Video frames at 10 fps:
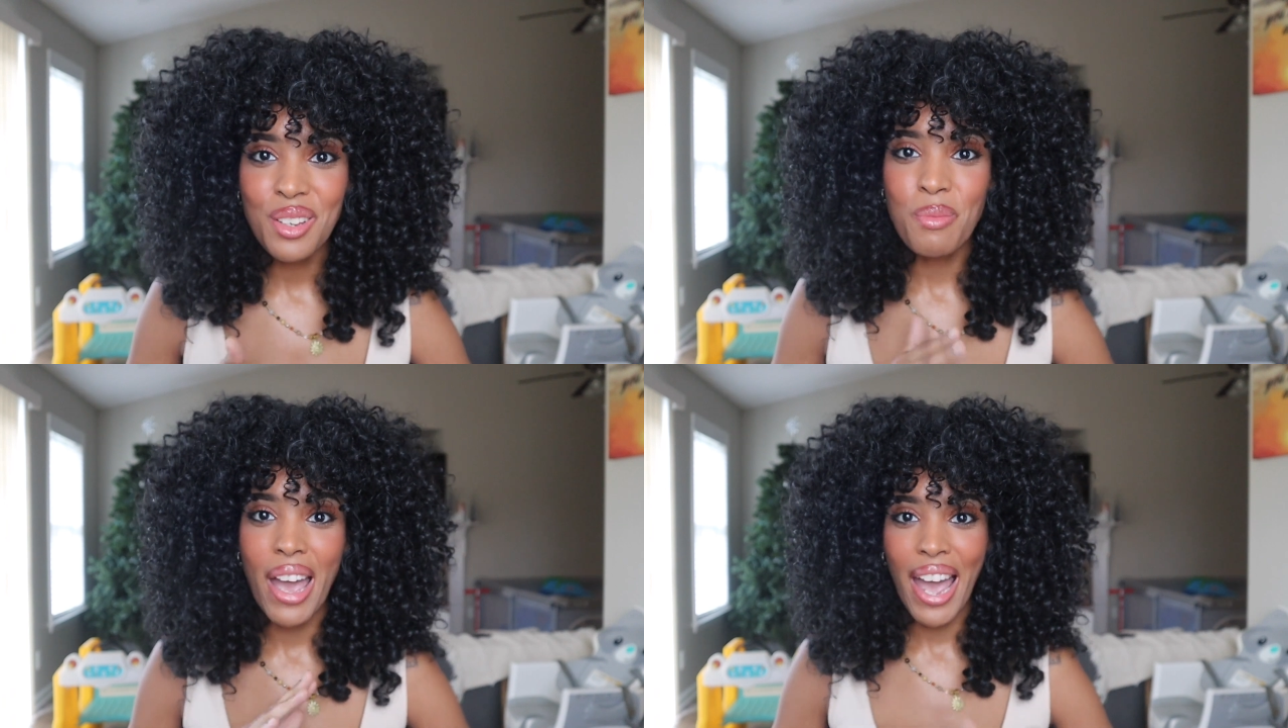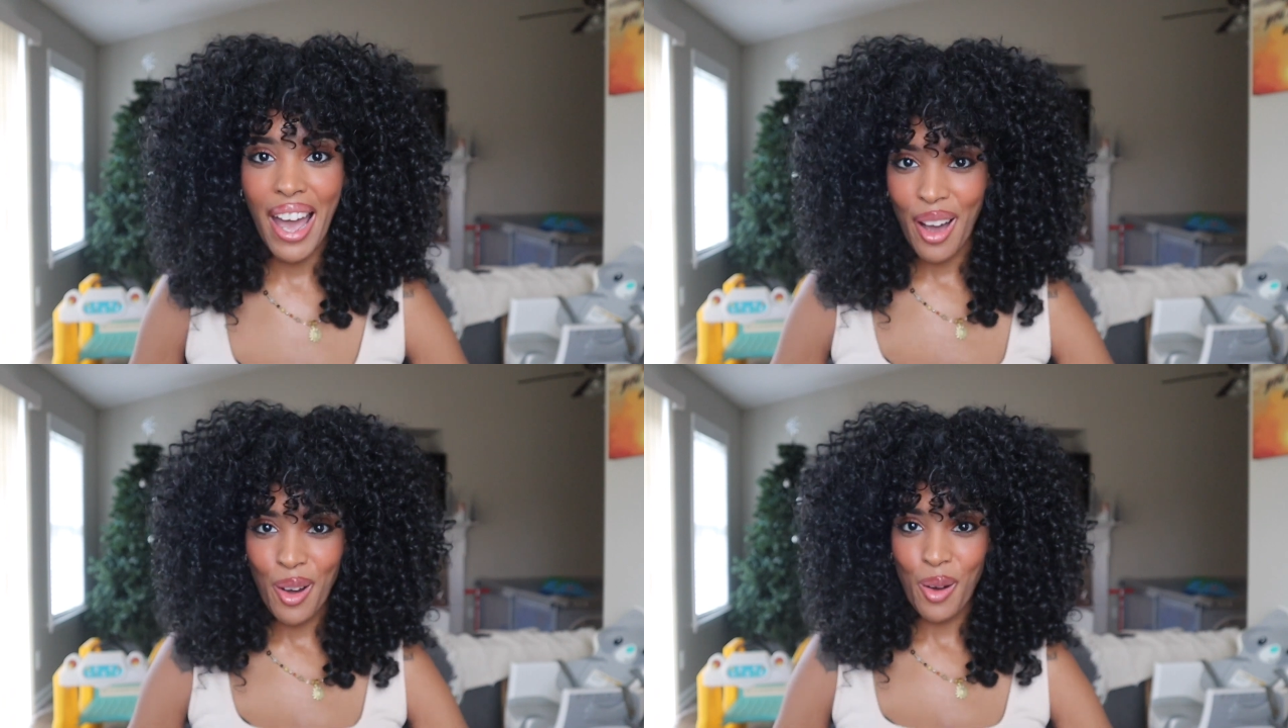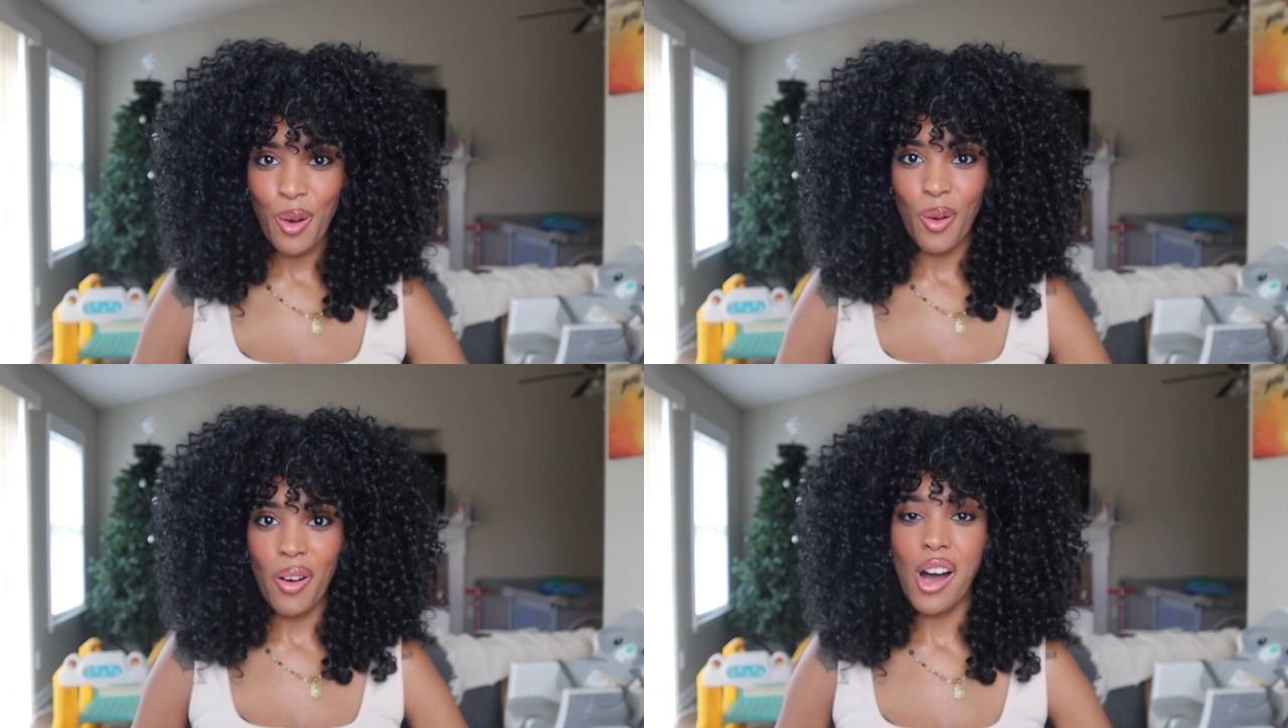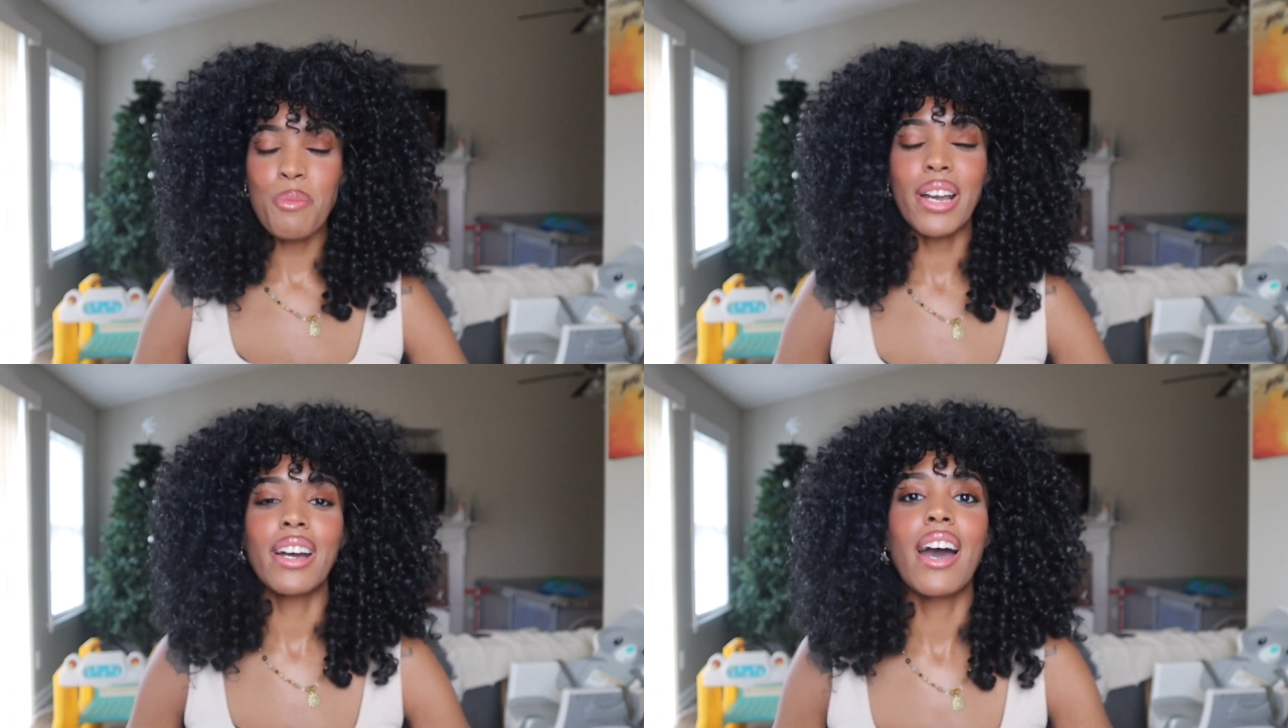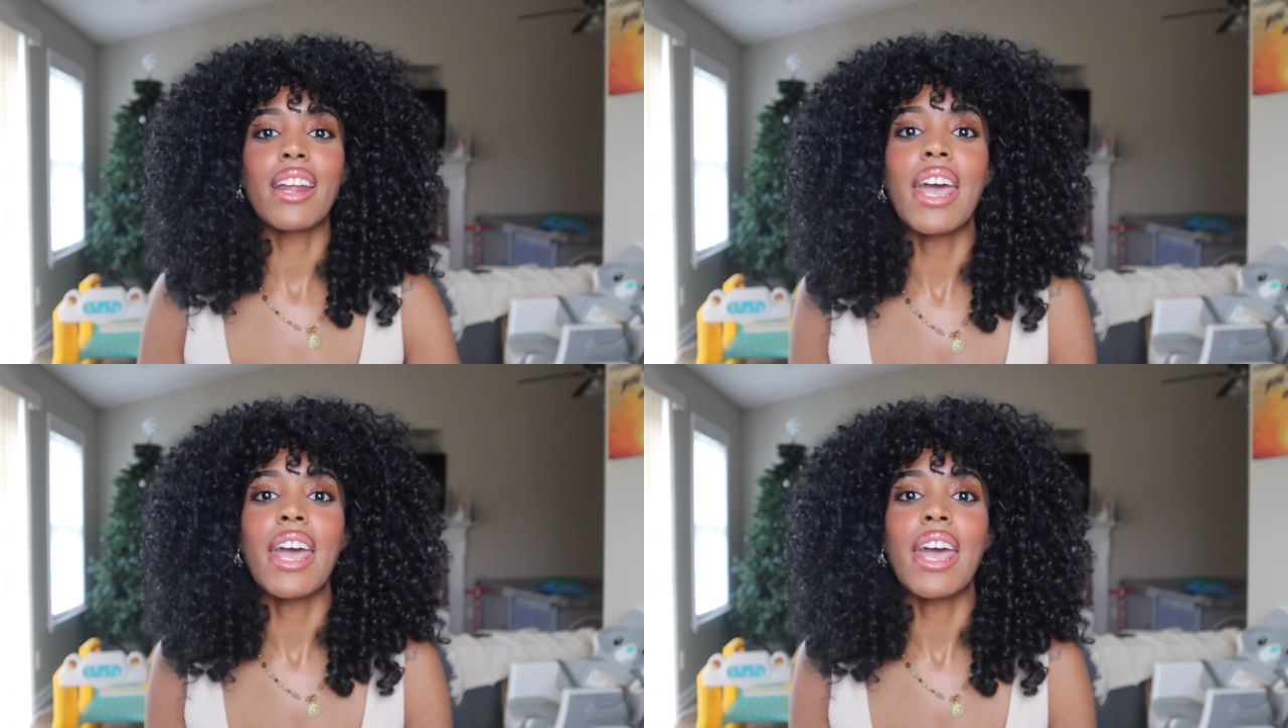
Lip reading: them out. Oh my God.